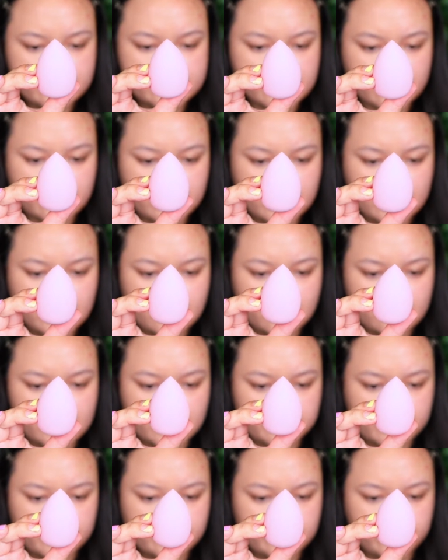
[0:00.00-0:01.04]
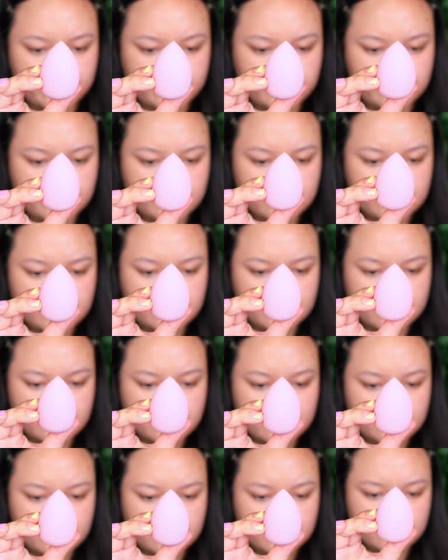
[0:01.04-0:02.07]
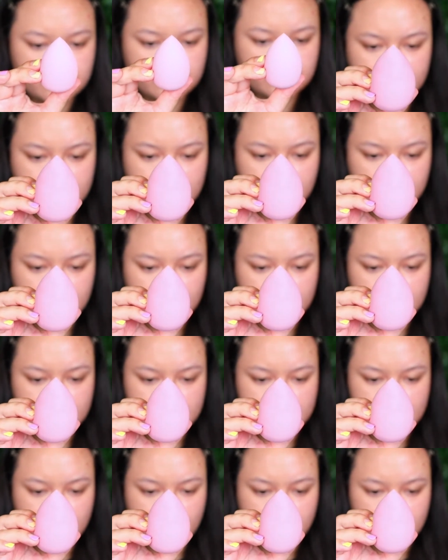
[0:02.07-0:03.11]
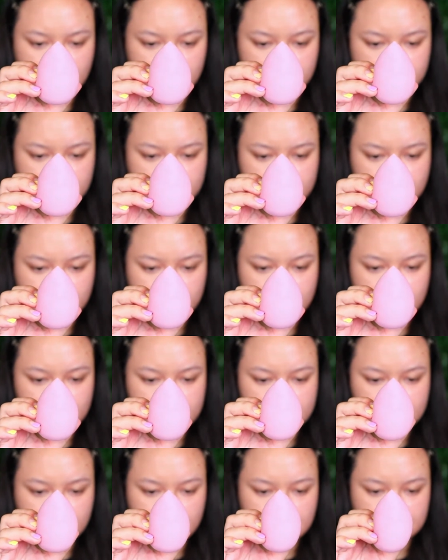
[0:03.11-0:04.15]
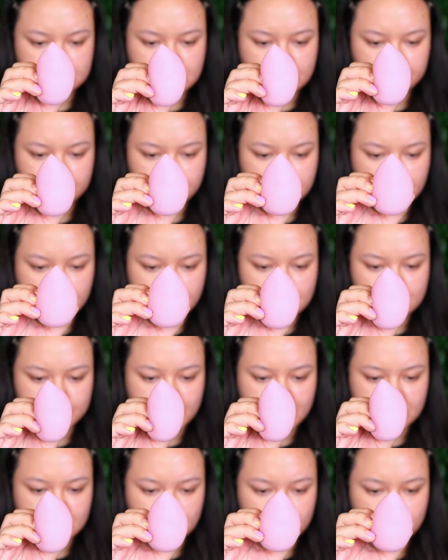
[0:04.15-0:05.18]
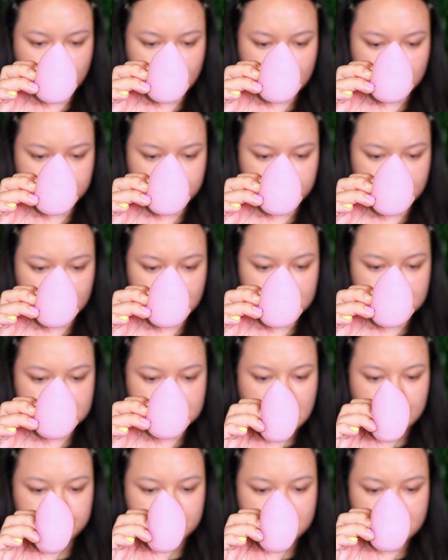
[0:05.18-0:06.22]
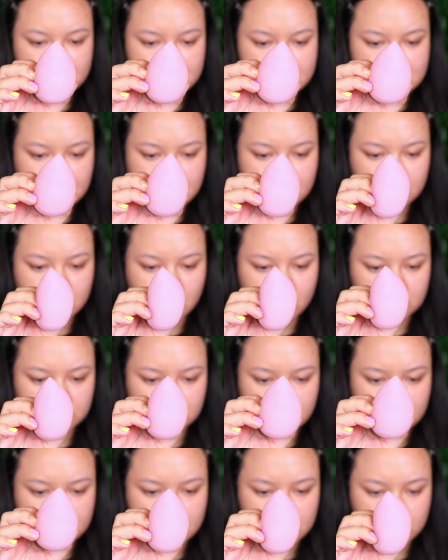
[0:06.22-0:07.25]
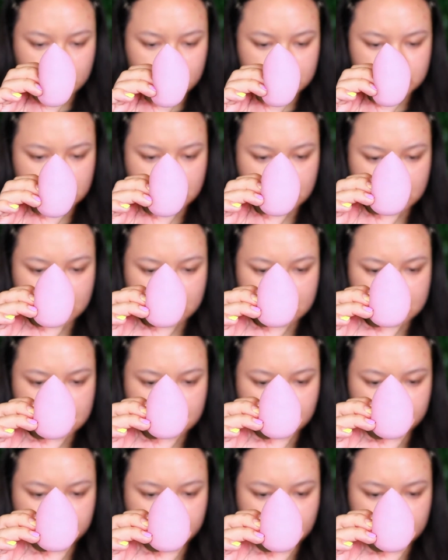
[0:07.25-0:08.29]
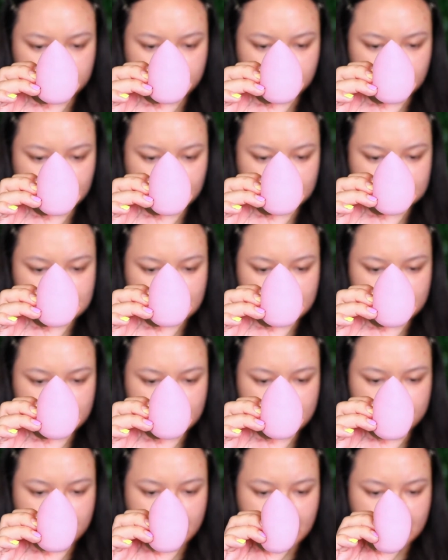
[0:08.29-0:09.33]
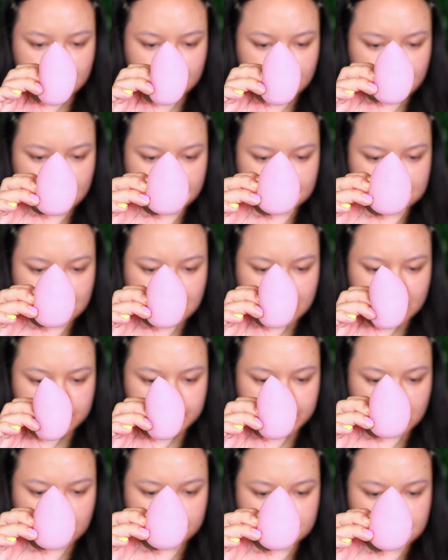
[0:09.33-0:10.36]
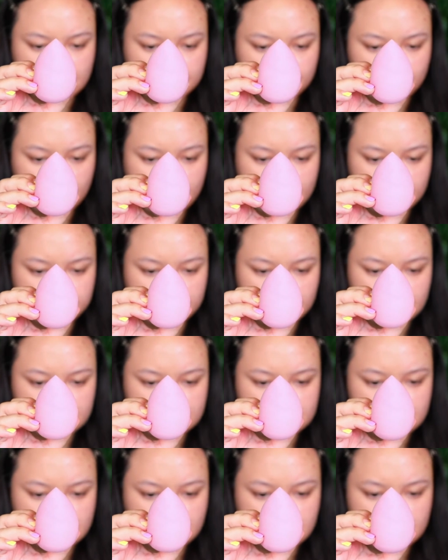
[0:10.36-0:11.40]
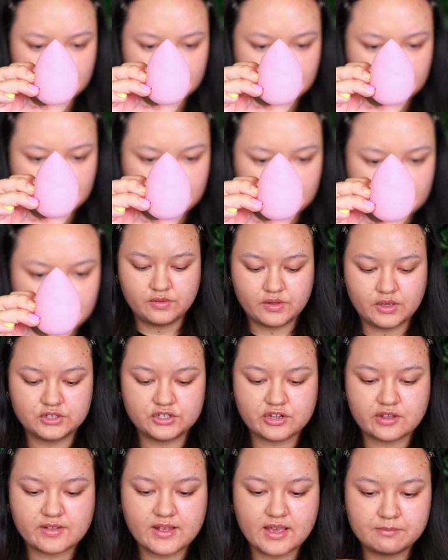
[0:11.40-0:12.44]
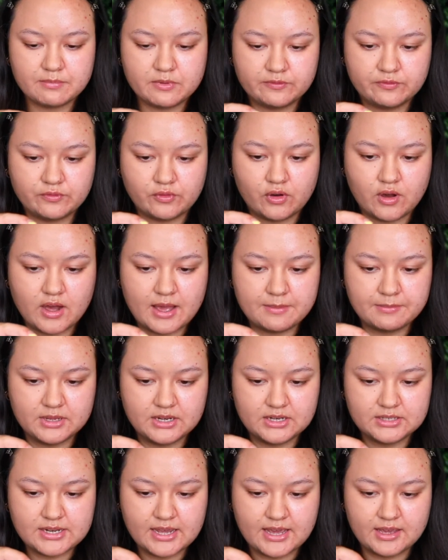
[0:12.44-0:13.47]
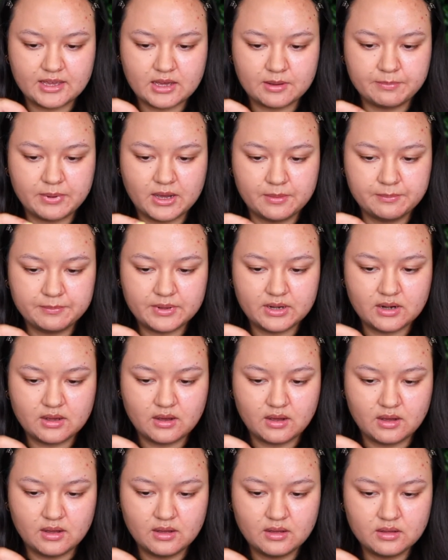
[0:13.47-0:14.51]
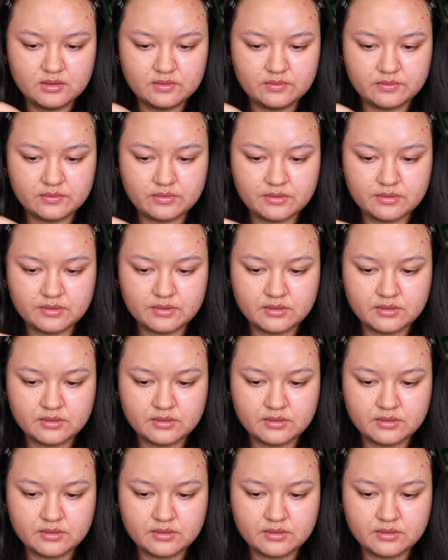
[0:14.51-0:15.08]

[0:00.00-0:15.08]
So here's a before, and then here's the after. So you can see it definitely expanded quite a bit. I wouldn't say it got a lot squishier, it still feels really dense, but I like that it puffed up quite a bit. So just like before, I'm going to take a pump and a half.